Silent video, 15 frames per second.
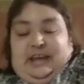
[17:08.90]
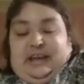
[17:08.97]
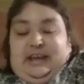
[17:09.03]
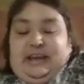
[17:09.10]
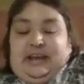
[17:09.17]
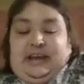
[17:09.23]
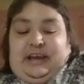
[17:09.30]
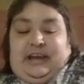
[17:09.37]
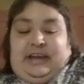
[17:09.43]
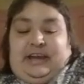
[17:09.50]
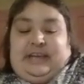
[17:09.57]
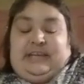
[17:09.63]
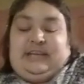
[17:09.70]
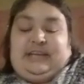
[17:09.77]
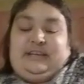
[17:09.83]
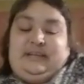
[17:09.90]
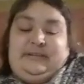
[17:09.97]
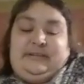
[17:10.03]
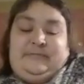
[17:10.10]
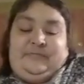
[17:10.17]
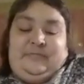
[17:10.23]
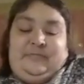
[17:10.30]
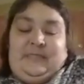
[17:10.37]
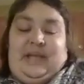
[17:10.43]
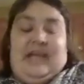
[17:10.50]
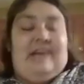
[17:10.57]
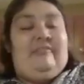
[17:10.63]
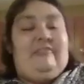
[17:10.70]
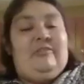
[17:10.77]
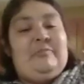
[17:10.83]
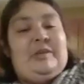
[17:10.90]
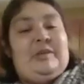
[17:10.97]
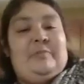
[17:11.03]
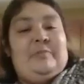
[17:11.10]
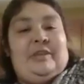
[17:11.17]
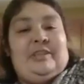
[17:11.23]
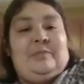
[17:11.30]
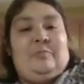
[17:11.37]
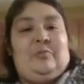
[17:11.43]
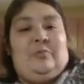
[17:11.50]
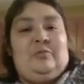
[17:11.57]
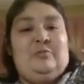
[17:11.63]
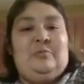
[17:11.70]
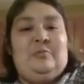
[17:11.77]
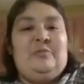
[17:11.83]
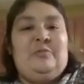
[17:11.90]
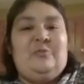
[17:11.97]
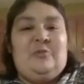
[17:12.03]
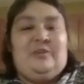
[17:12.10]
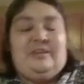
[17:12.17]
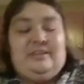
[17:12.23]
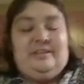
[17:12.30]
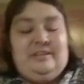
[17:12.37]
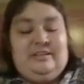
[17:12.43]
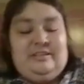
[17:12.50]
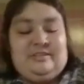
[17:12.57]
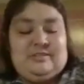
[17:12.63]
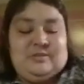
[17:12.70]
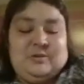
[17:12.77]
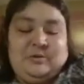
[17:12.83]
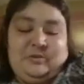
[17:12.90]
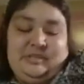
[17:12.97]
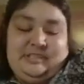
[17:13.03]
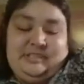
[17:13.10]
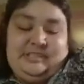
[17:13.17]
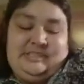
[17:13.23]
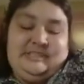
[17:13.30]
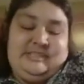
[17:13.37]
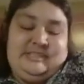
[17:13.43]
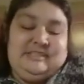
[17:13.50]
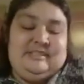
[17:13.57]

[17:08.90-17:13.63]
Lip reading: I haven't made pan de polvo before, so this is